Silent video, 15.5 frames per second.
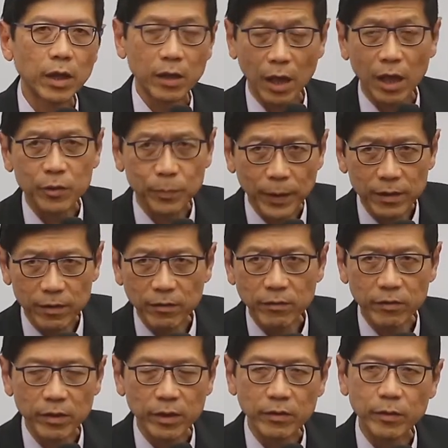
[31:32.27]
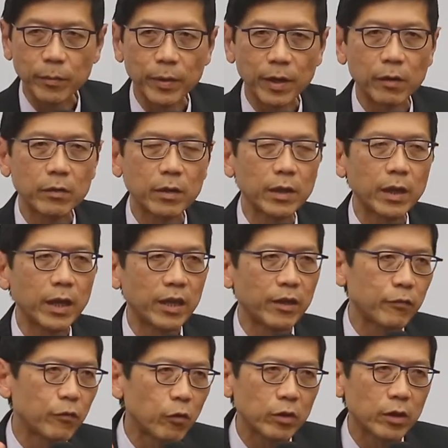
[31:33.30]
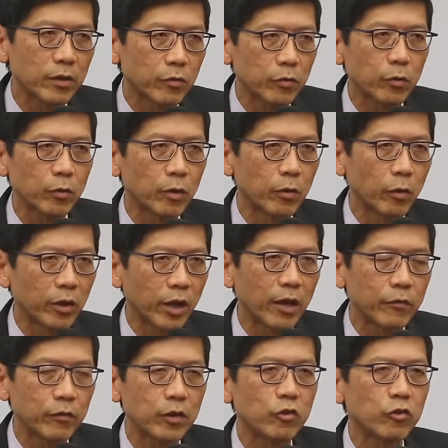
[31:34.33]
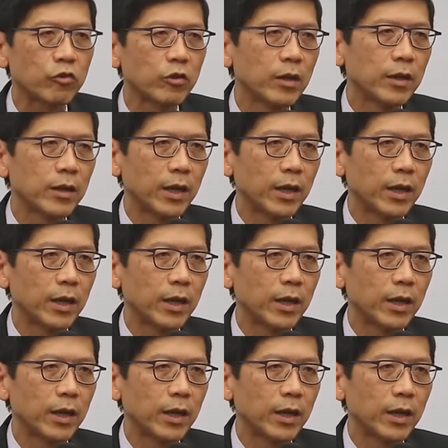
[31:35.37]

expectancy is about 84 years old on average,